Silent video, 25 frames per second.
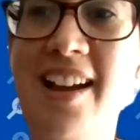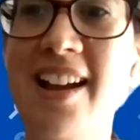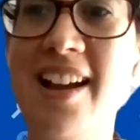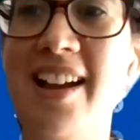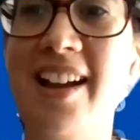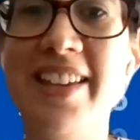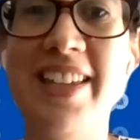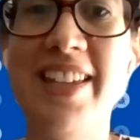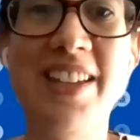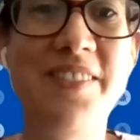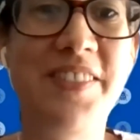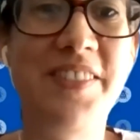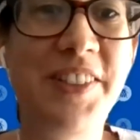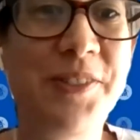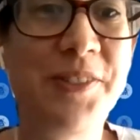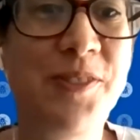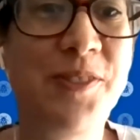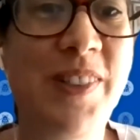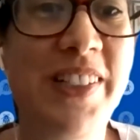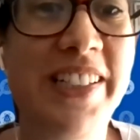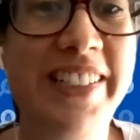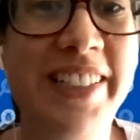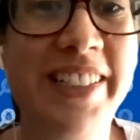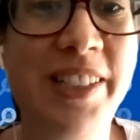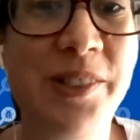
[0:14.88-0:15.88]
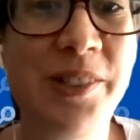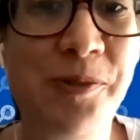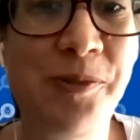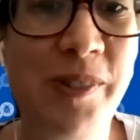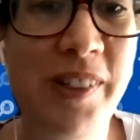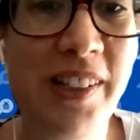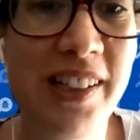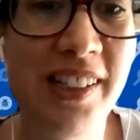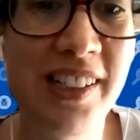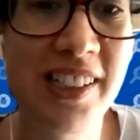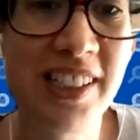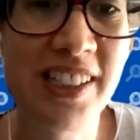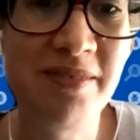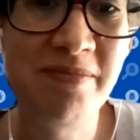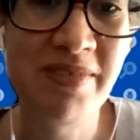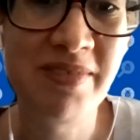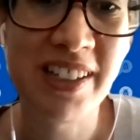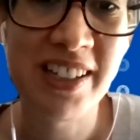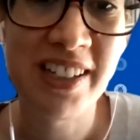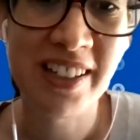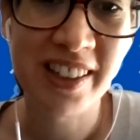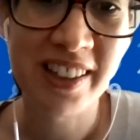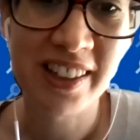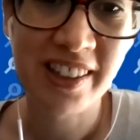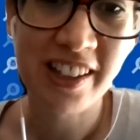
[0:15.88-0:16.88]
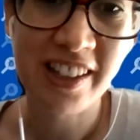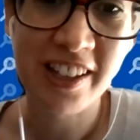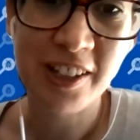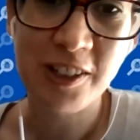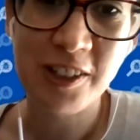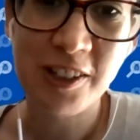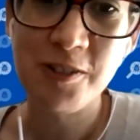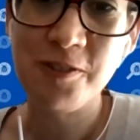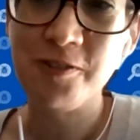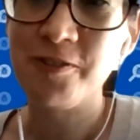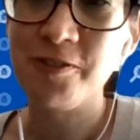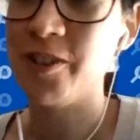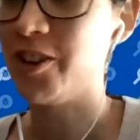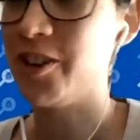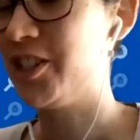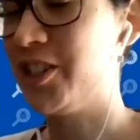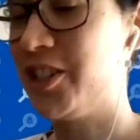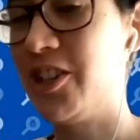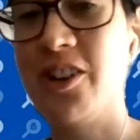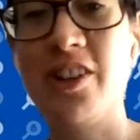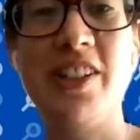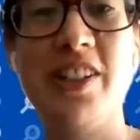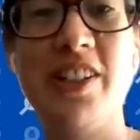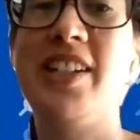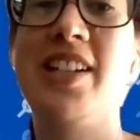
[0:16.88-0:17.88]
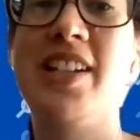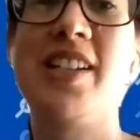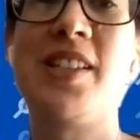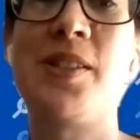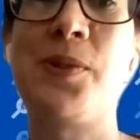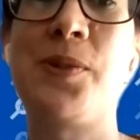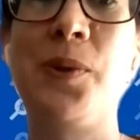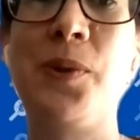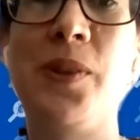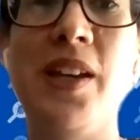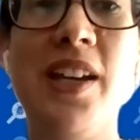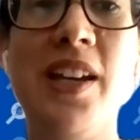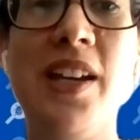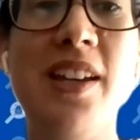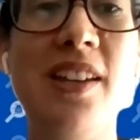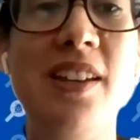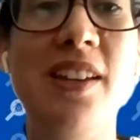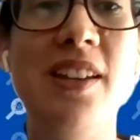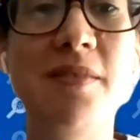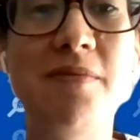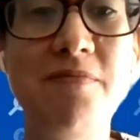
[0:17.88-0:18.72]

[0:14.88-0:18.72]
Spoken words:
Hi everyone, welcome and thank you for joining us today.